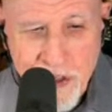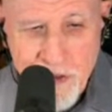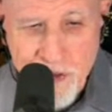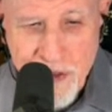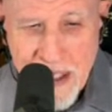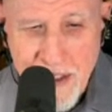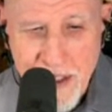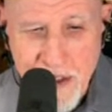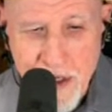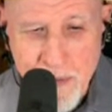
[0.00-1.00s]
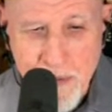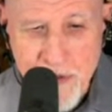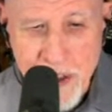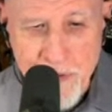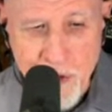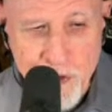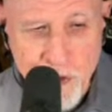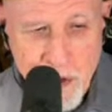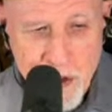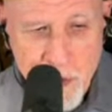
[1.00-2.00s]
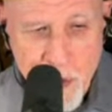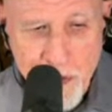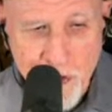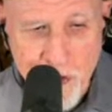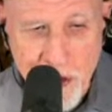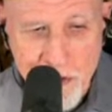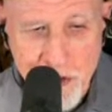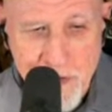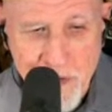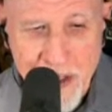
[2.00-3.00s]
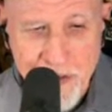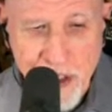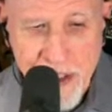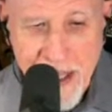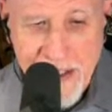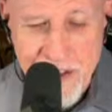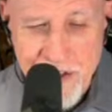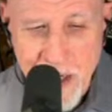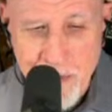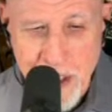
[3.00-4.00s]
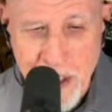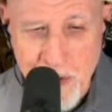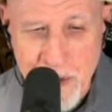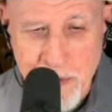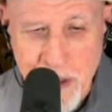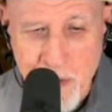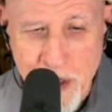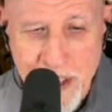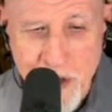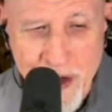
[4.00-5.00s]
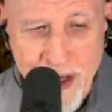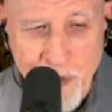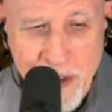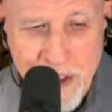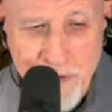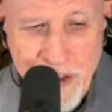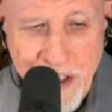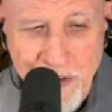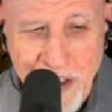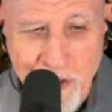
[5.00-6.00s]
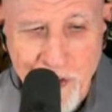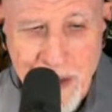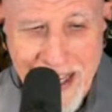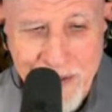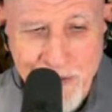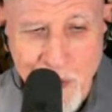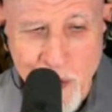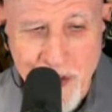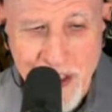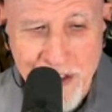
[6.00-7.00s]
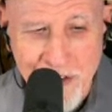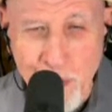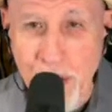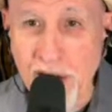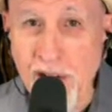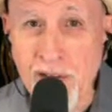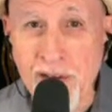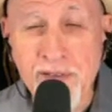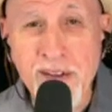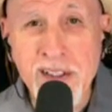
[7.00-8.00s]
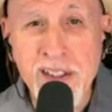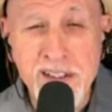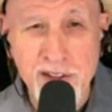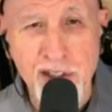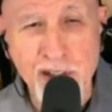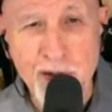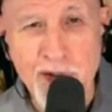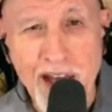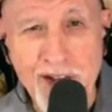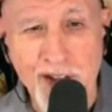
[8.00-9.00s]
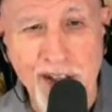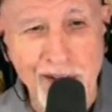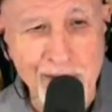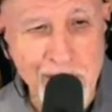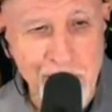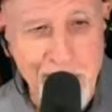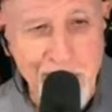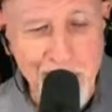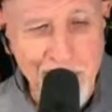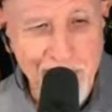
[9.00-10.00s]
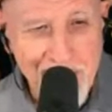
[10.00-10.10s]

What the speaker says: stated in a number of interviews that when you wrote the song, she devised the clacking typewriter rhythm by running her acrylic fingernails back and forth against one another. Should have used that sound. That would have been cool.